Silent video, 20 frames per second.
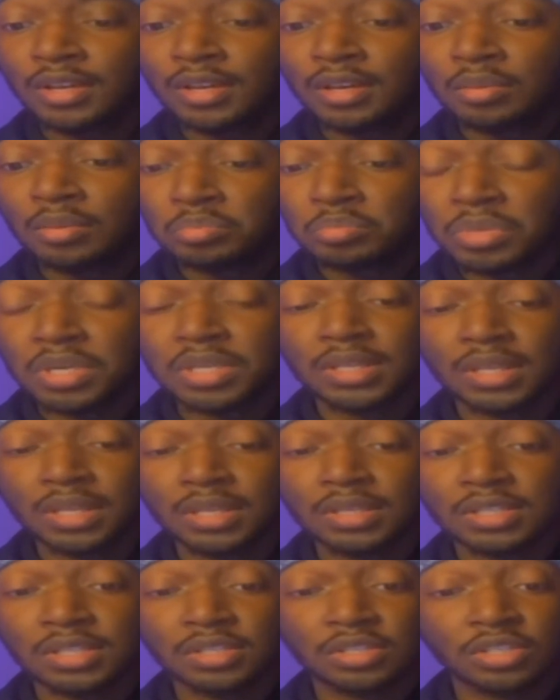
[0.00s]
But then
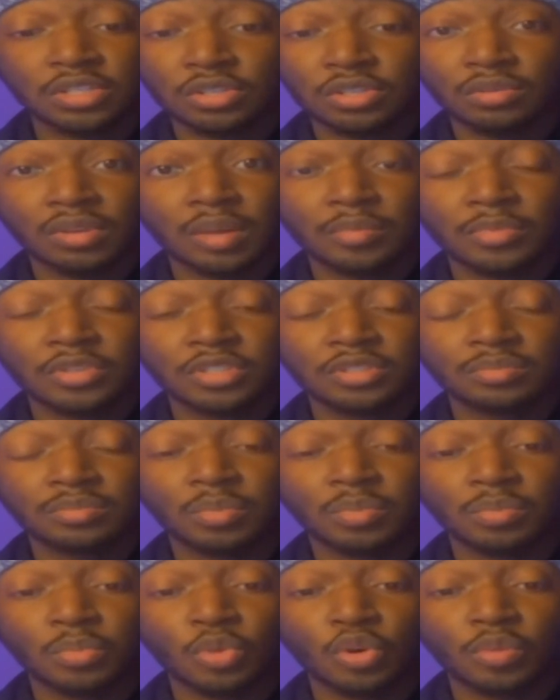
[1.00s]
she just showed how much
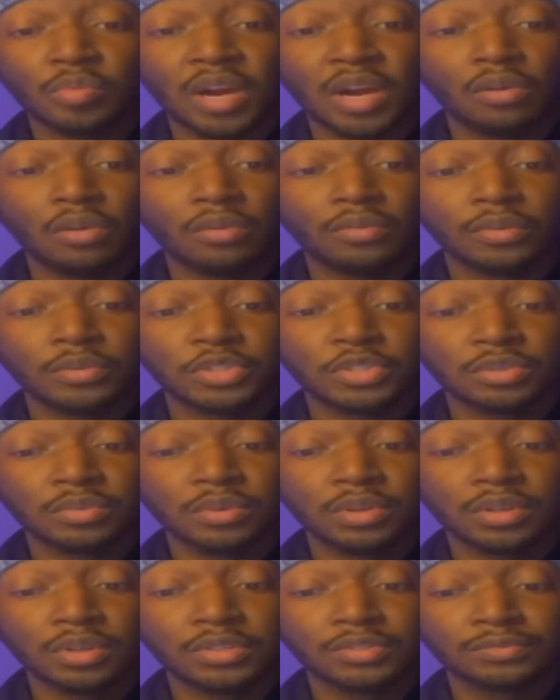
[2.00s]
more powerful she
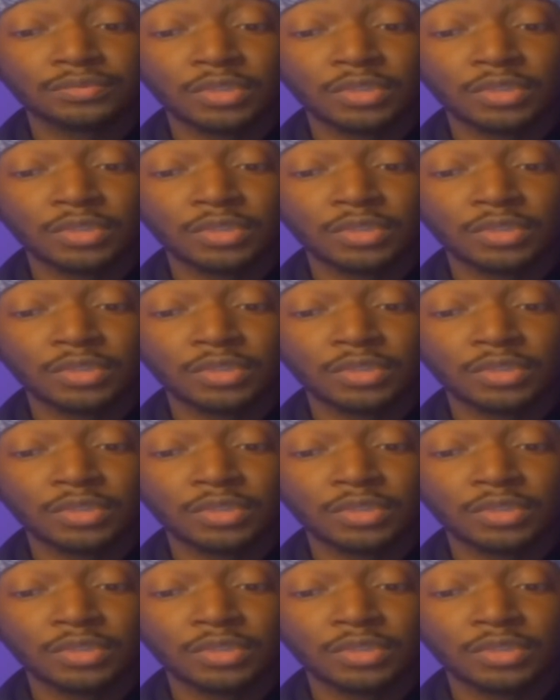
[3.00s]
was.